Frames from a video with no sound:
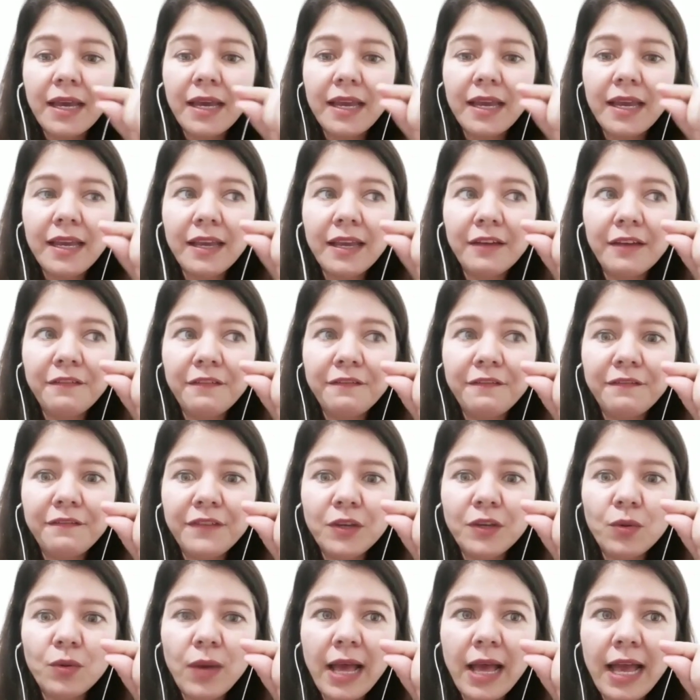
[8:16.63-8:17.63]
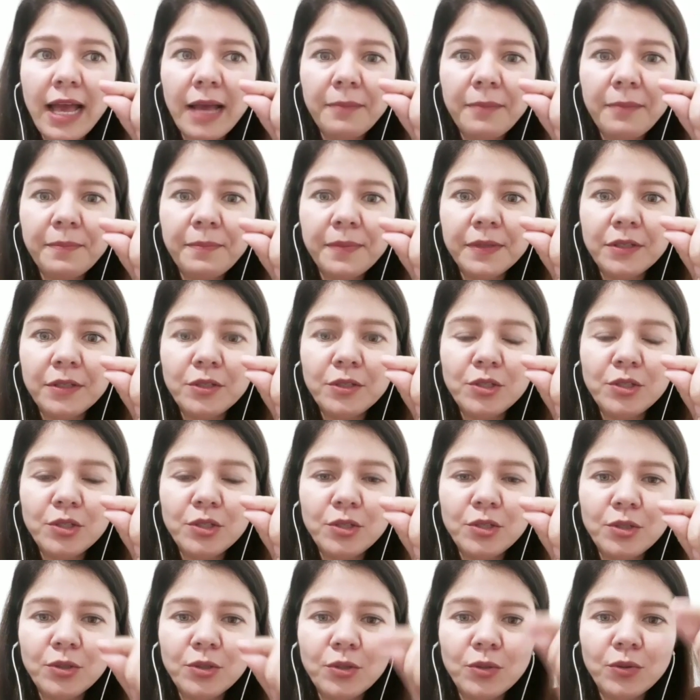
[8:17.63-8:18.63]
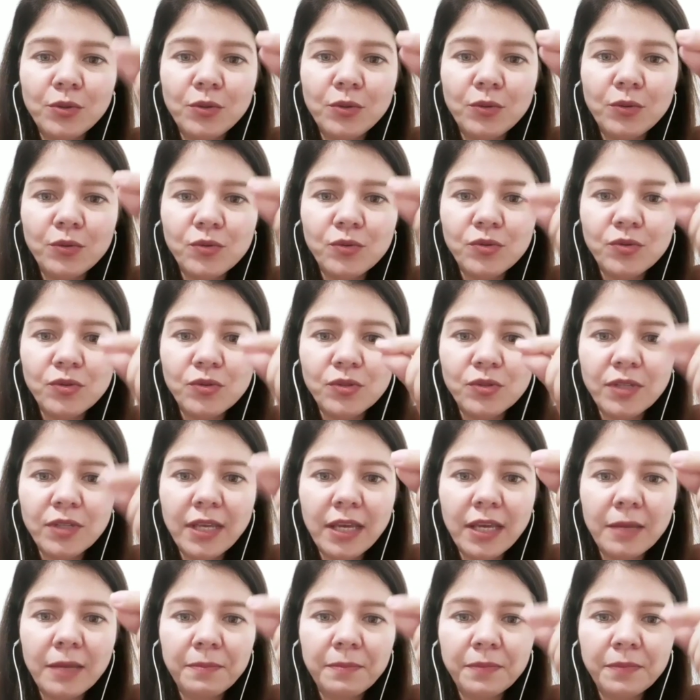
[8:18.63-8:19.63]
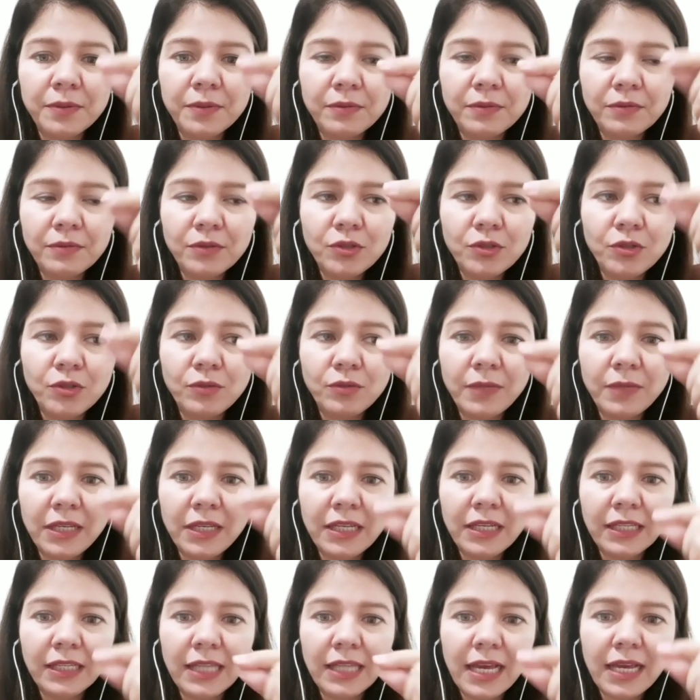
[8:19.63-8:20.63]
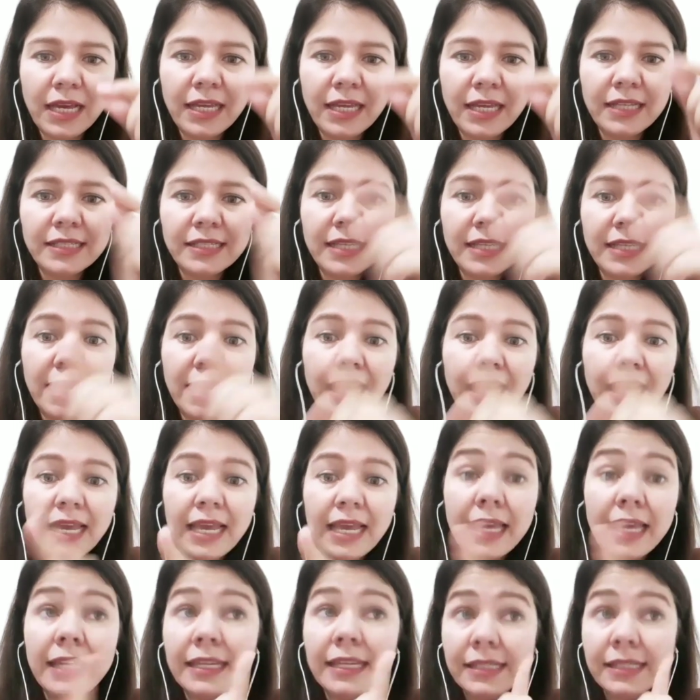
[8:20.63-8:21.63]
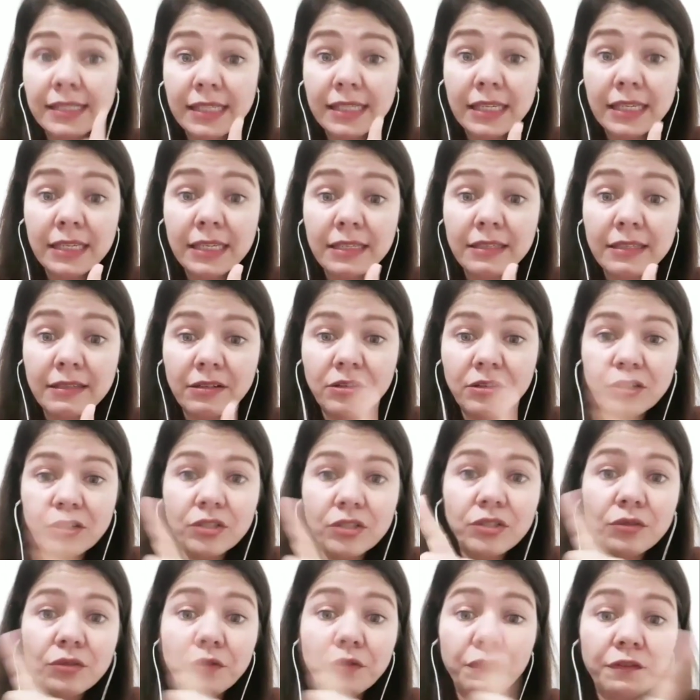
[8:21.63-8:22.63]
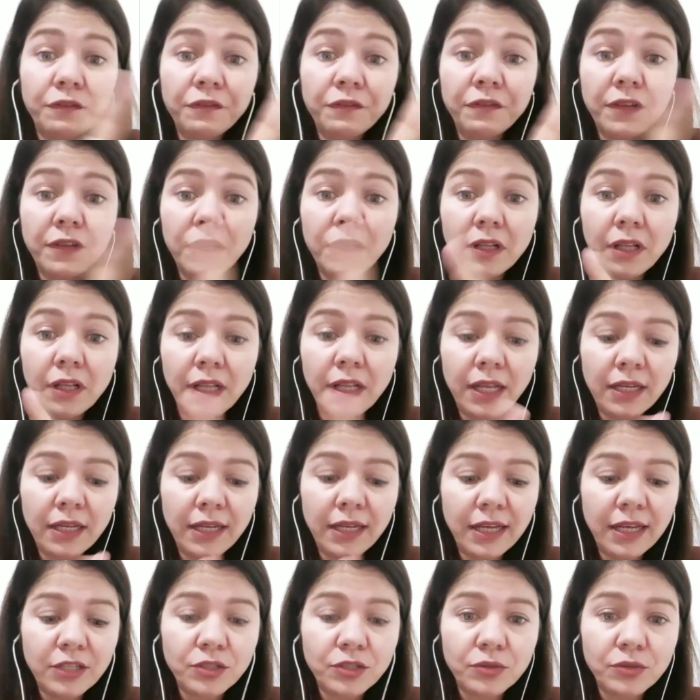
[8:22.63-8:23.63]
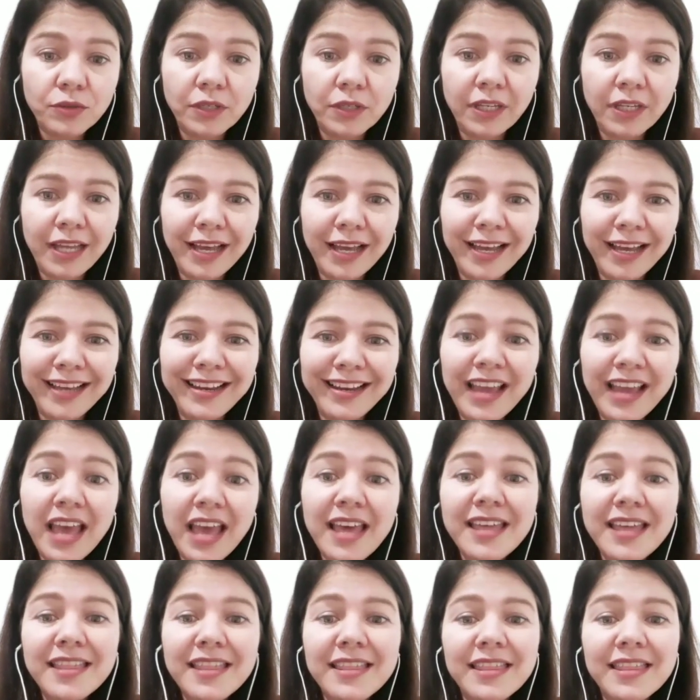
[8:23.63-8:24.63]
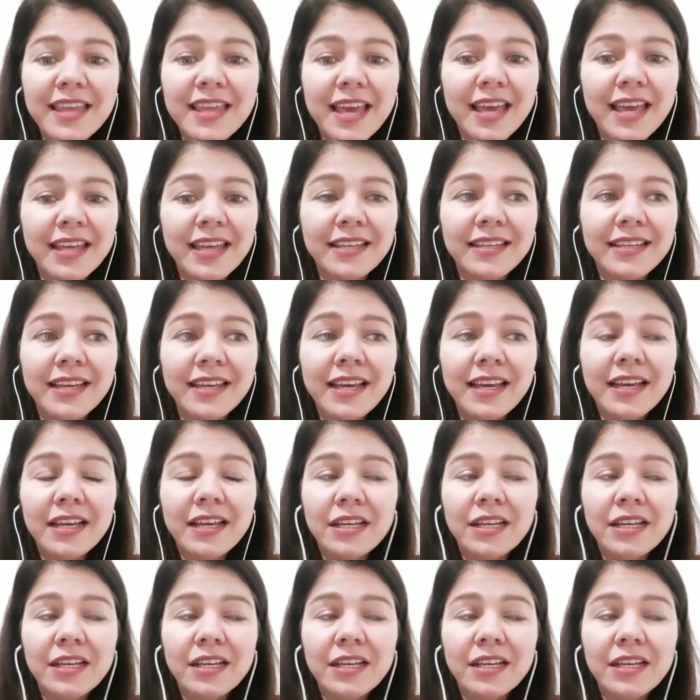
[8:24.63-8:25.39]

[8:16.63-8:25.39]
If you happen to skip too many lines, it is easier to fill an extra line than